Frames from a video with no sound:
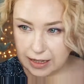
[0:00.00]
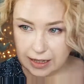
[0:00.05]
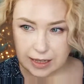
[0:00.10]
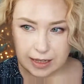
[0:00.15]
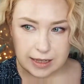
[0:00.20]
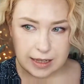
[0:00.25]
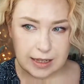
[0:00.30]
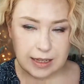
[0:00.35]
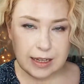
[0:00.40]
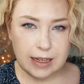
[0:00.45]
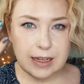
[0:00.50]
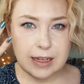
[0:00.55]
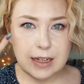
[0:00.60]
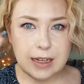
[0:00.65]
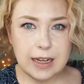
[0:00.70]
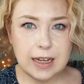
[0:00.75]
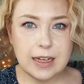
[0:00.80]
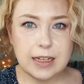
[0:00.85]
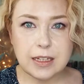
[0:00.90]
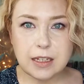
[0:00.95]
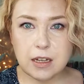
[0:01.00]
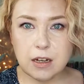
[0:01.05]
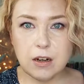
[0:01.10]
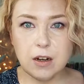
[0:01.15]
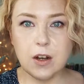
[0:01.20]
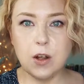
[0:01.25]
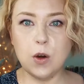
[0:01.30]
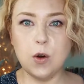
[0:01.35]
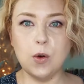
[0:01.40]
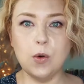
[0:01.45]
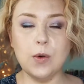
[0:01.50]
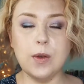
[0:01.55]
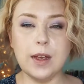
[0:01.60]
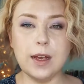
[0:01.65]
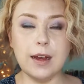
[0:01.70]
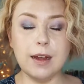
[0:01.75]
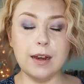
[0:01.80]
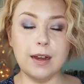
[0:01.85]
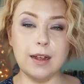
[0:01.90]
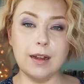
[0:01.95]
it is glowy
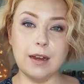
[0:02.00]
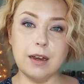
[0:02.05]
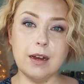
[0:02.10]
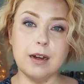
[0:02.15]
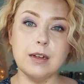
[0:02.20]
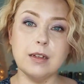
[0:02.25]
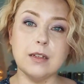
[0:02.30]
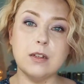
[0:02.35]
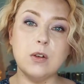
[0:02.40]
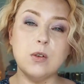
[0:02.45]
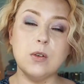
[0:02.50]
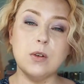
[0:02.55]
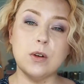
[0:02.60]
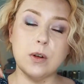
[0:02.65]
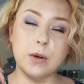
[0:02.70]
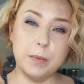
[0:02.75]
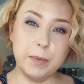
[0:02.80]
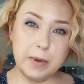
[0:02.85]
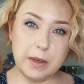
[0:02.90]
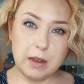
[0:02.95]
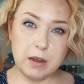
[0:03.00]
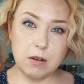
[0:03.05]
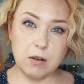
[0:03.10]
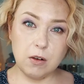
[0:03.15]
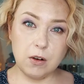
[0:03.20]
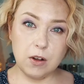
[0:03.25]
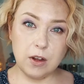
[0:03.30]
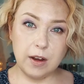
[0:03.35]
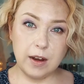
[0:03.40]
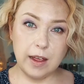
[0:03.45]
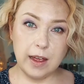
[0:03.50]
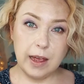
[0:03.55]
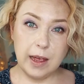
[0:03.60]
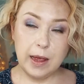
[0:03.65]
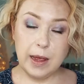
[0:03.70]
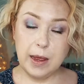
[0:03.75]
and it does look a bit oily,